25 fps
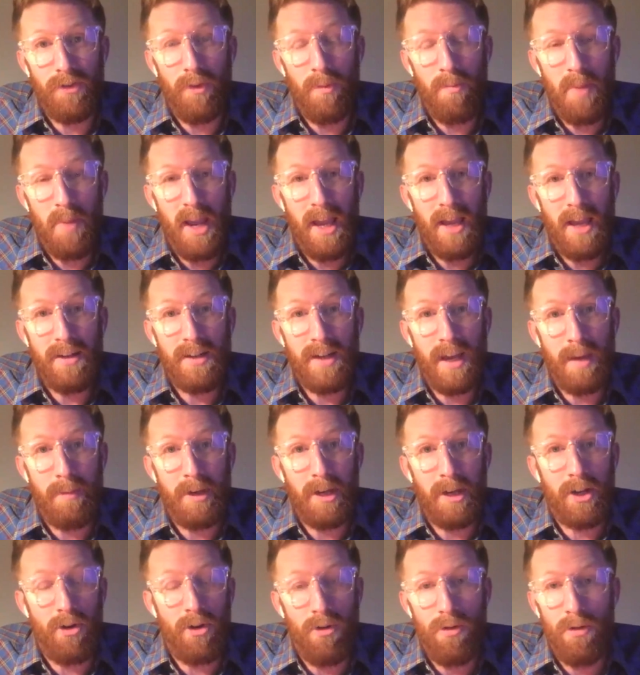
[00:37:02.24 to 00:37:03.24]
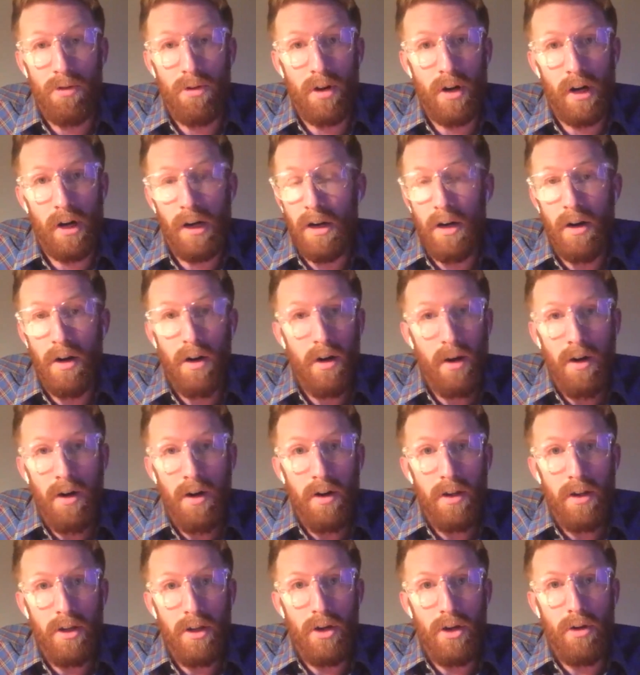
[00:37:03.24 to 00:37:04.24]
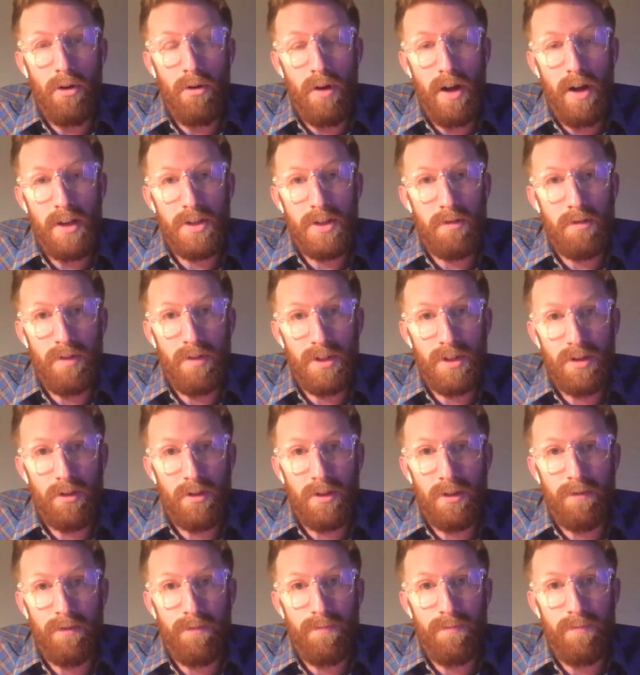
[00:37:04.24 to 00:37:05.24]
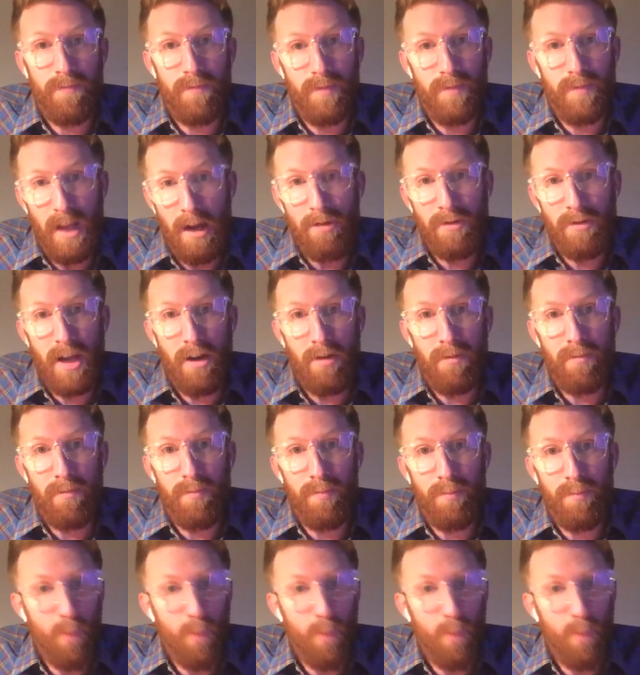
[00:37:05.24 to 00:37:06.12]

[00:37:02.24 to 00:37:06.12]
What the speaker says: of a pandemic, or, you know, as a result of downtown